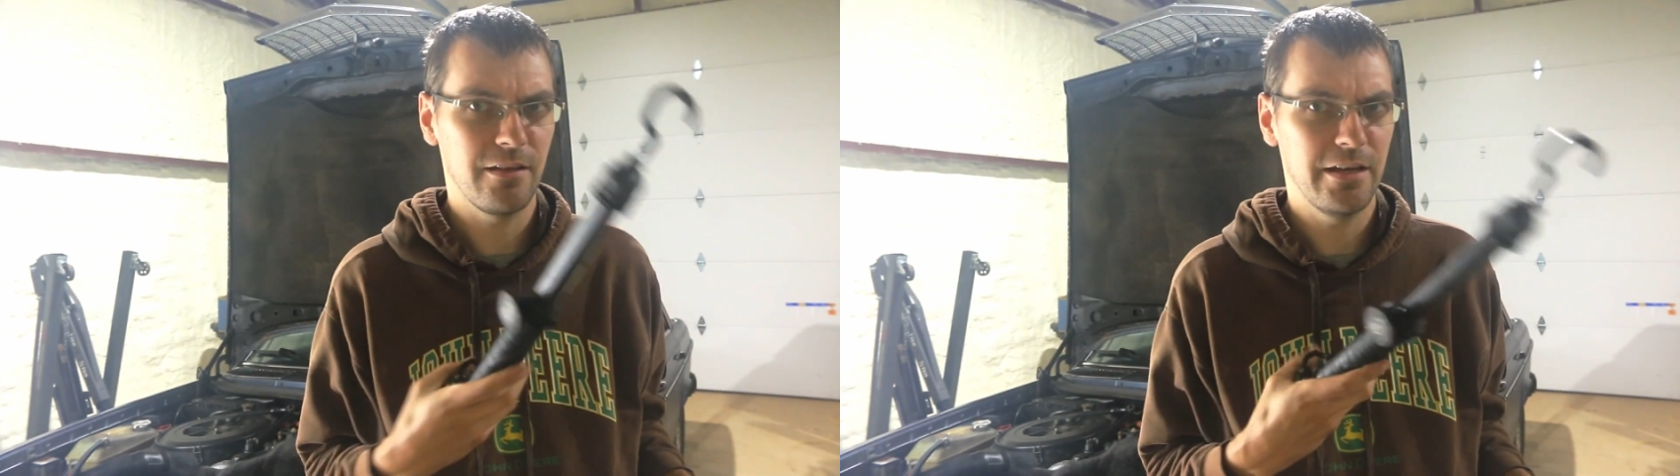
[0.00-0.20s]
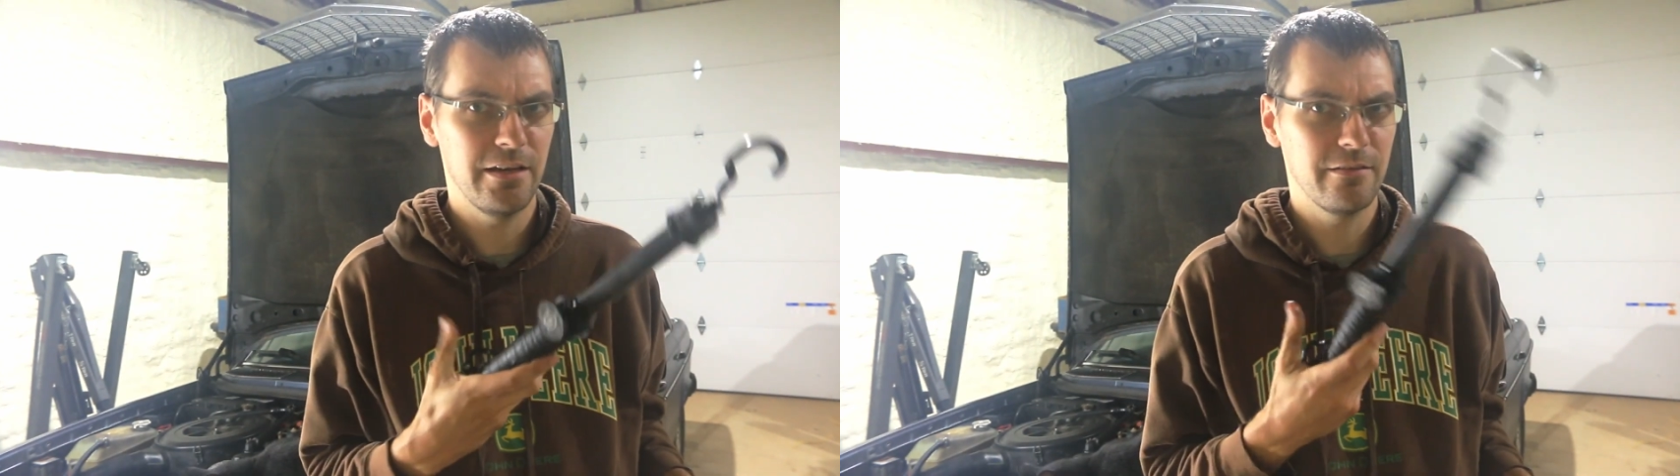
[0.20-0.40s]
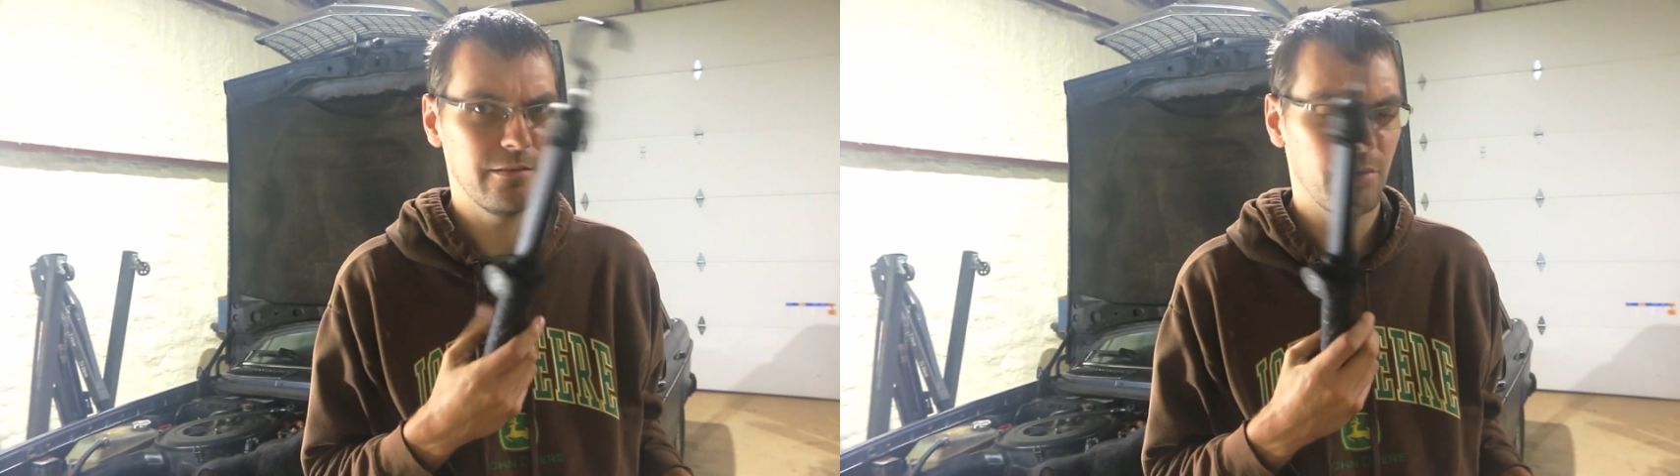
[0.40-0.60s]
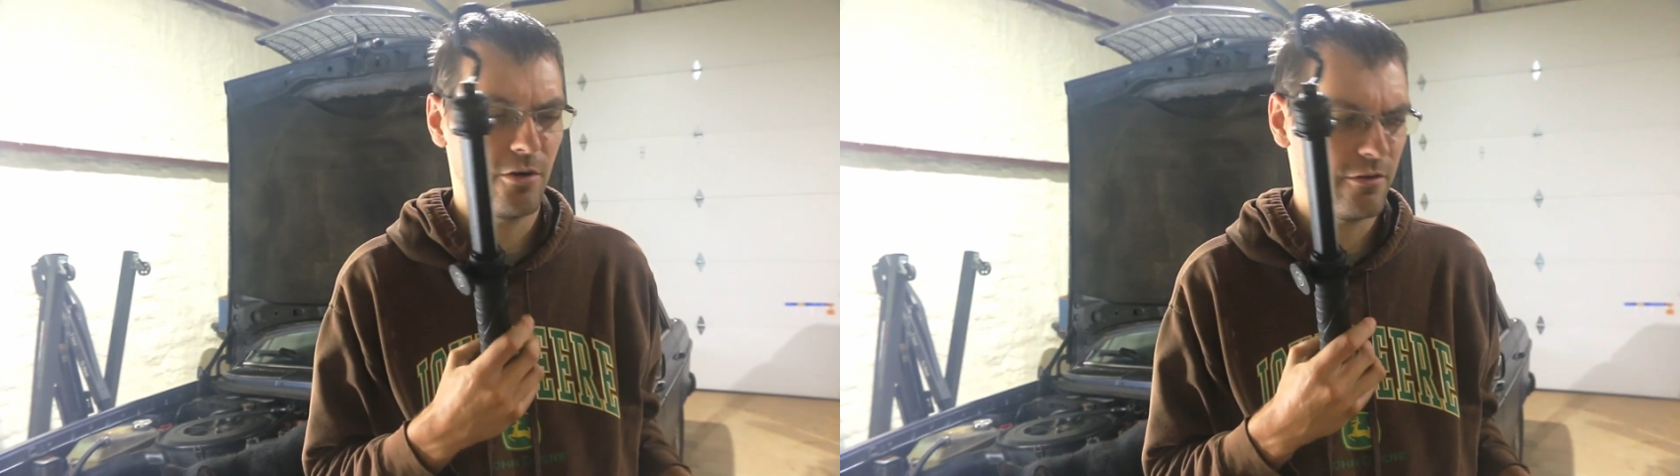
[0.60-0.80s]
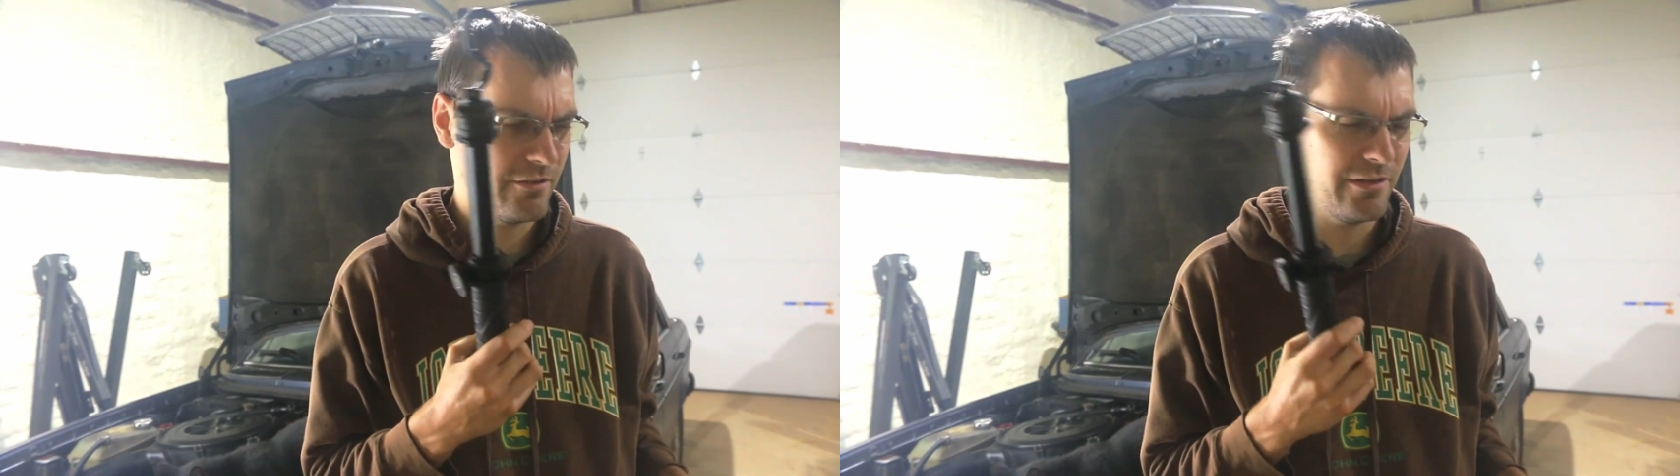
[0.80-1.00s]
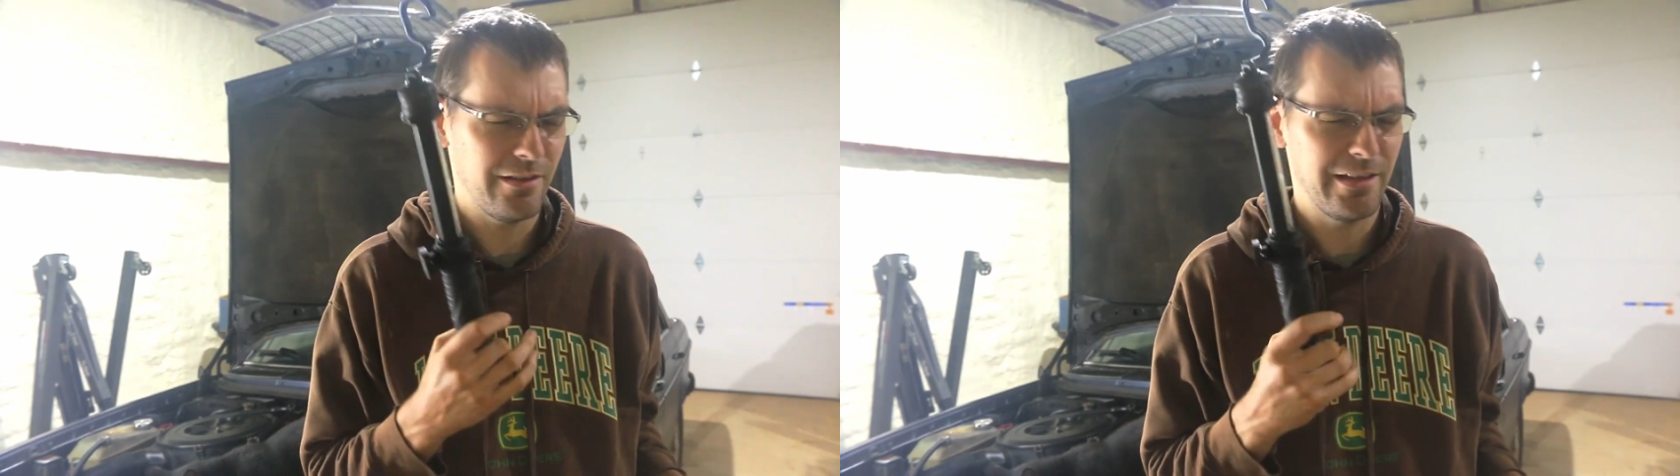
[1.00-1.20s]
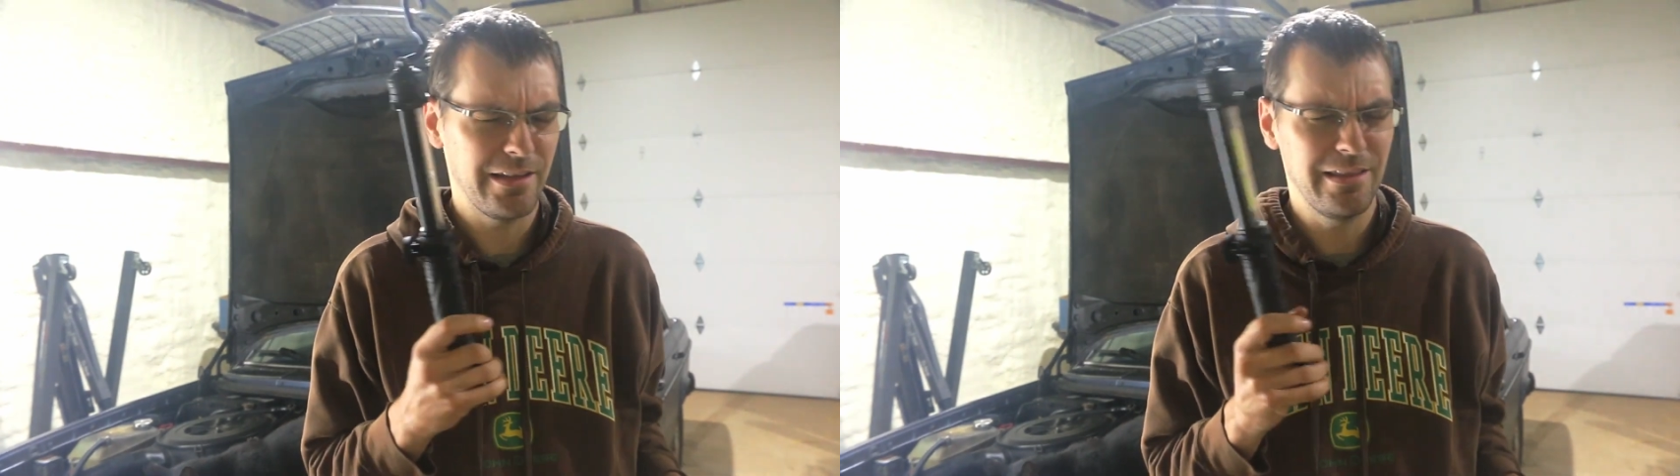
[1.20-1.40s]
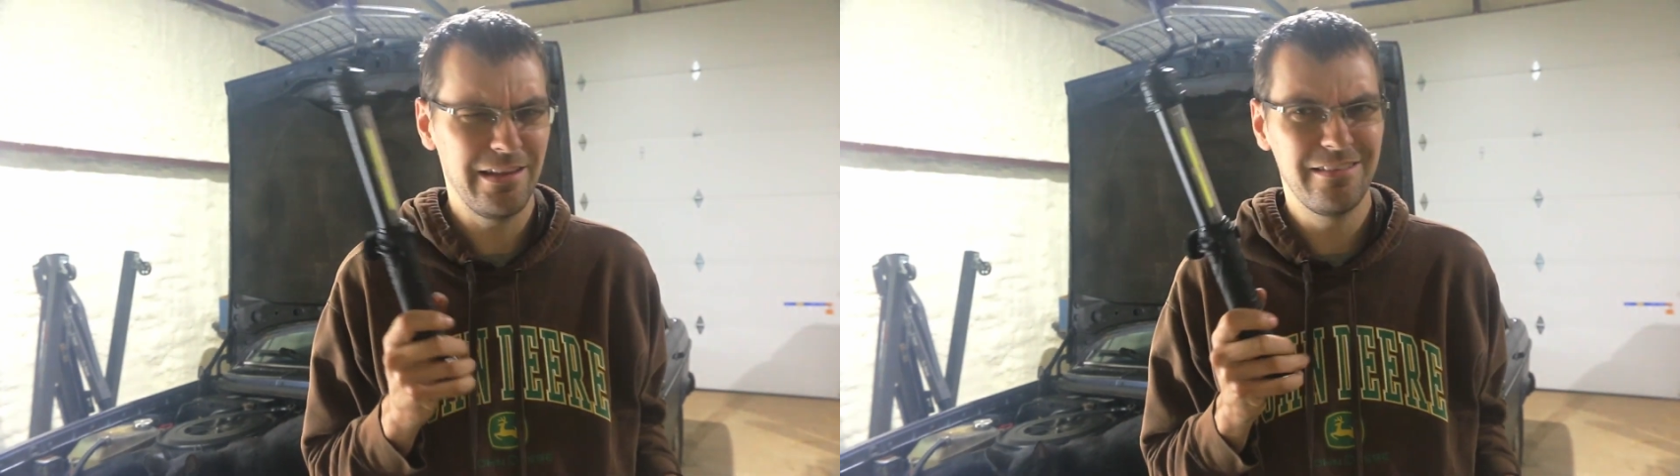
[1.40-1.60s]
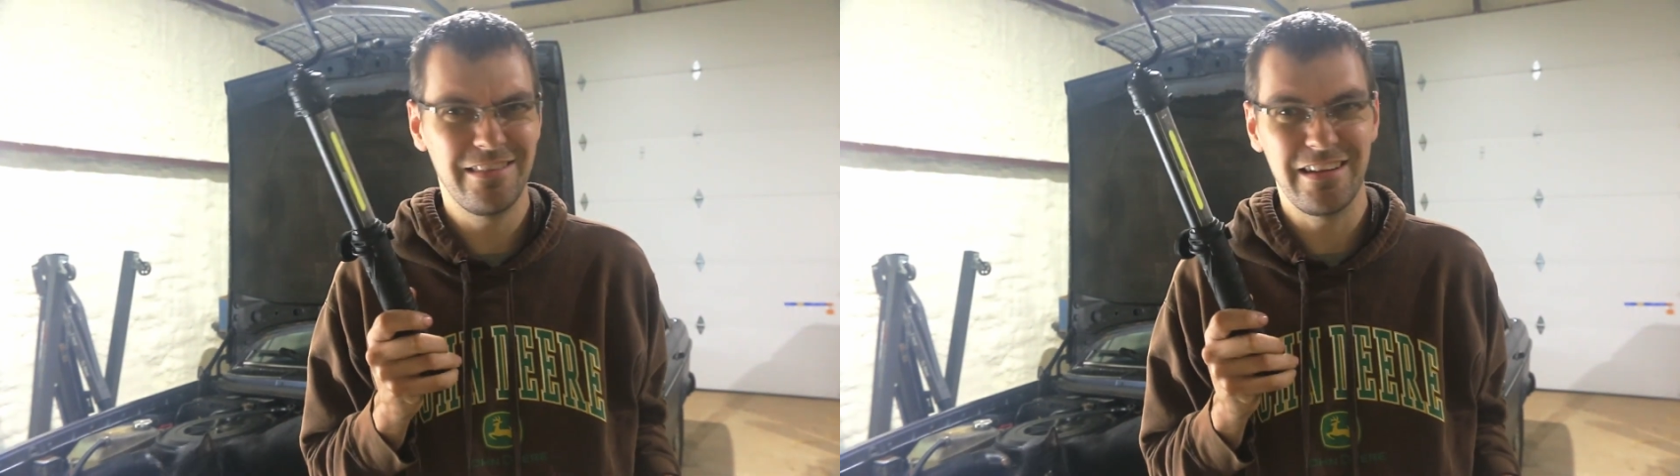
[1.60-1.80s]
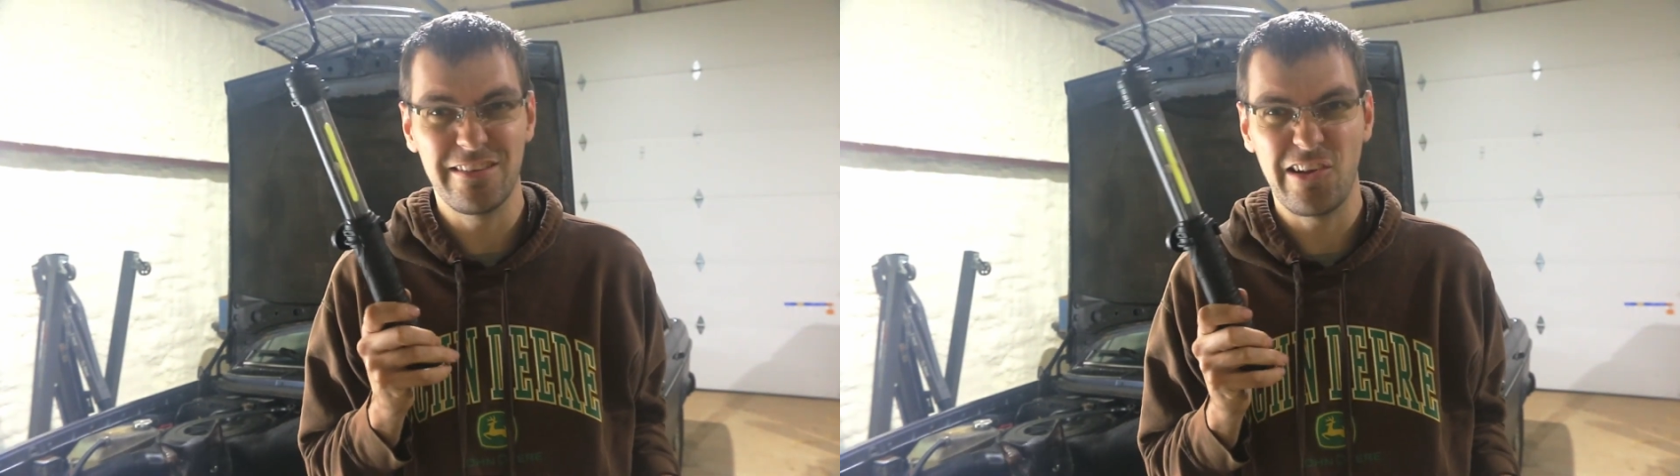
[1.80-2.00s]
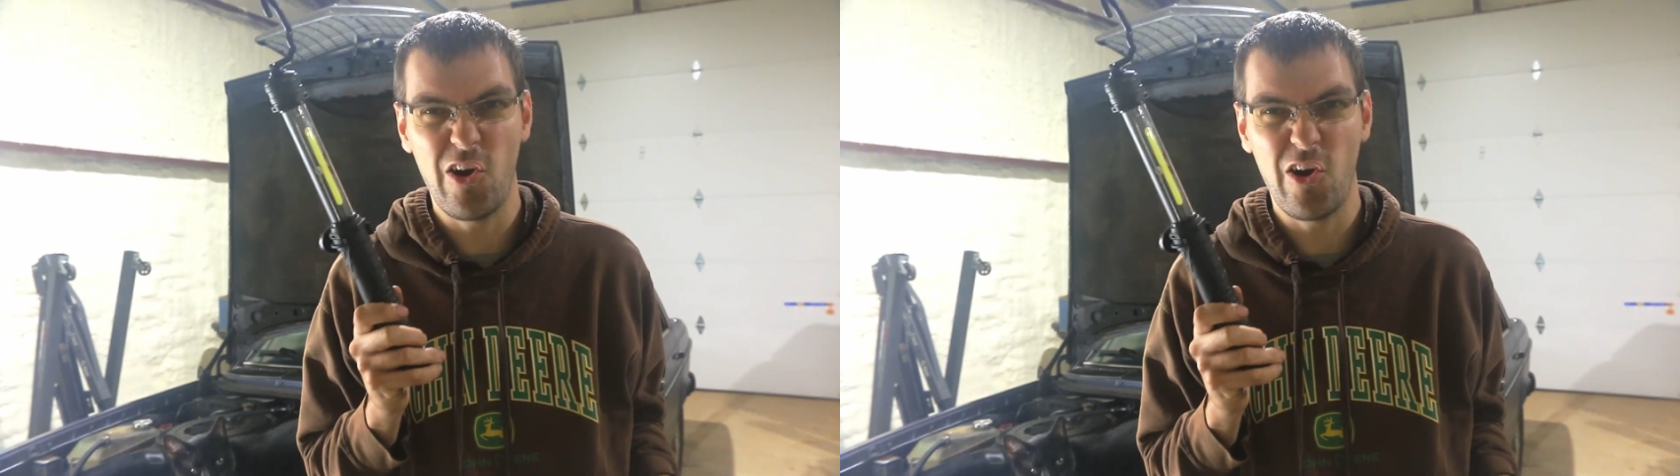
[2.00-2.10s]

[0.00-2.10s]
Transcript: light is in person, like these things